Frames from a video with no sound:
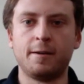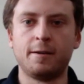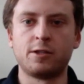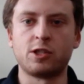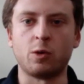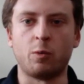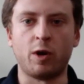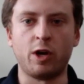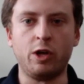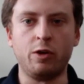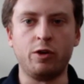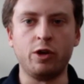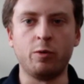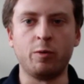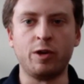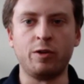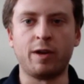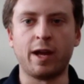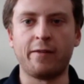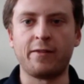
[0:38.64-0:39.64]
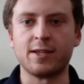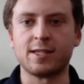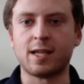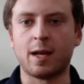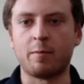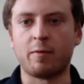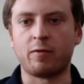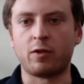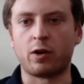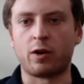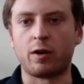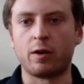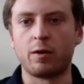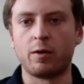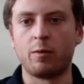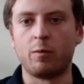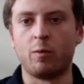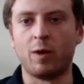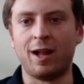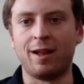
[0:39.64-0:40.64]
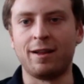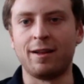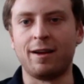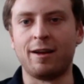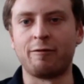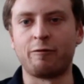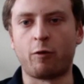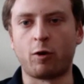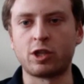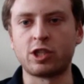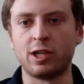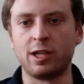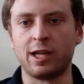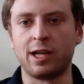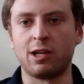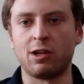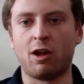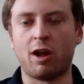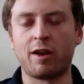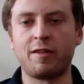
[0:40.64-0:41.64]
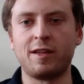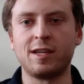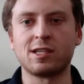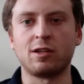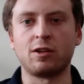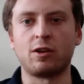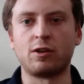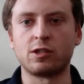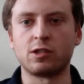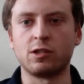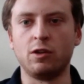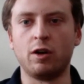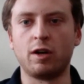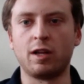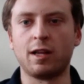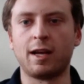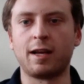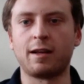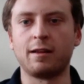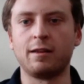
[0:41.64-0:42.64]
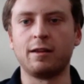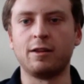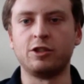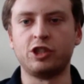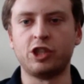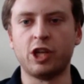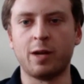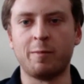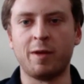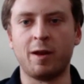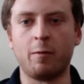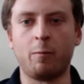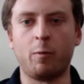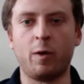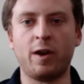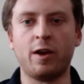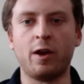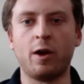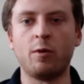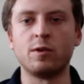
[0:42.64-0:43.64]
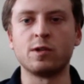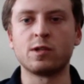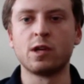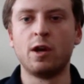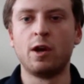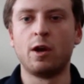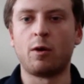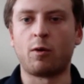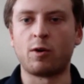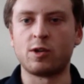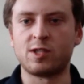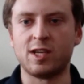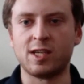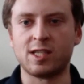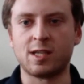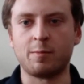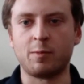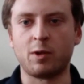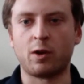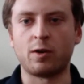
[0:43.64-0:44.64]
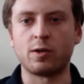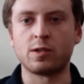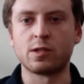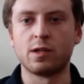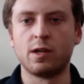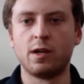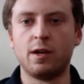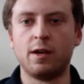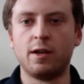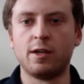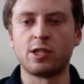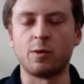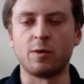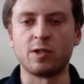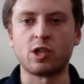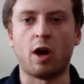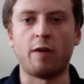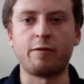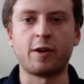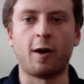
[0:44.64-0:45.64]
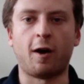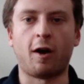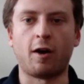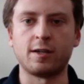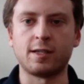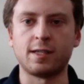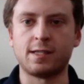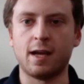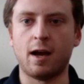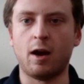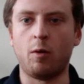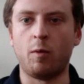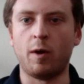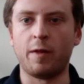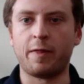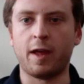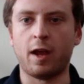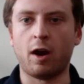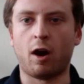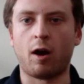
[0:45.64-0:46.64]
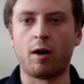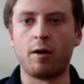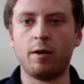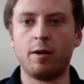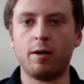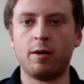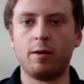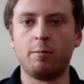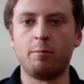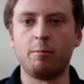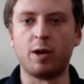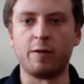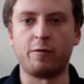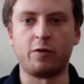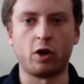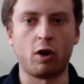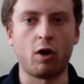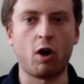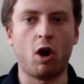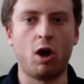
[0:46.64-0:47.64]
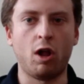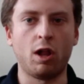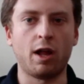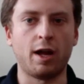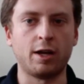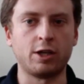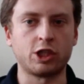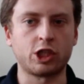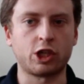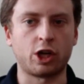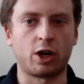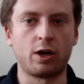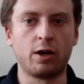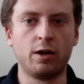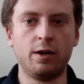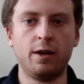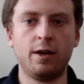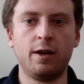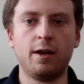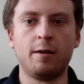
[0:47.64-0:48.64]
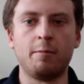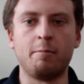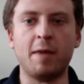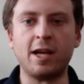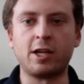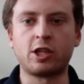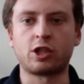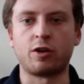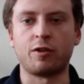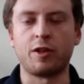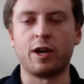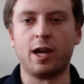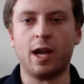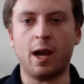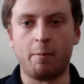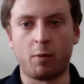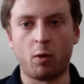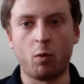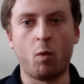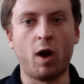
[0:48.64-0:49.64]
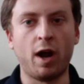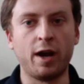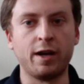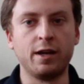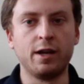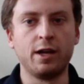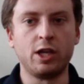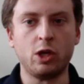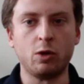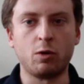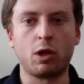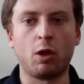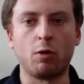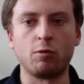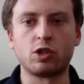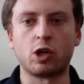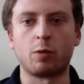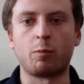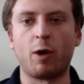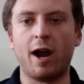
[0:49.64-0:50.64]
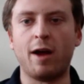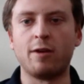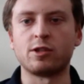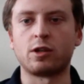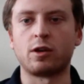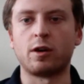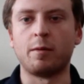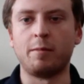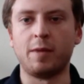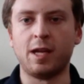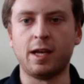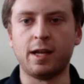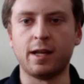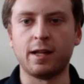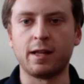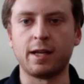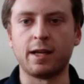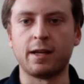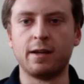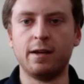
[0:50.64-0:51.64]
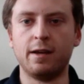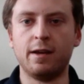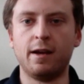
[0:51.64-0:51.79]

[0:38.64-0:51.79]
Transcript: So what do you do when you get this type of alert? Well, unfortunately, a lot of these alerts look like legitimate Windows or system alerts, so it's often hard to tell what they are. But if you're all unsure, make sure that number 1, you close your browser immediately.